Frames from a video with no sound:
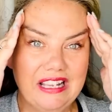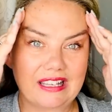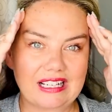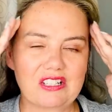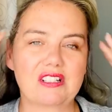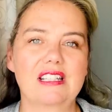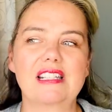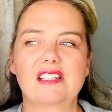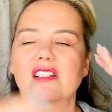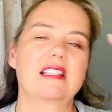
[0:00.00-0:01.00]
Like, it's
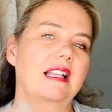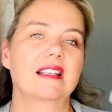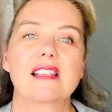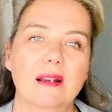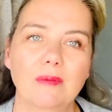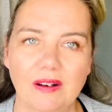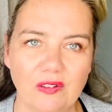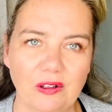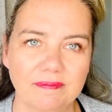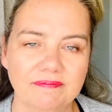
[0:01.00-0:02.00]
just not the same
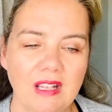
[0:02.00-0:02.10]
level.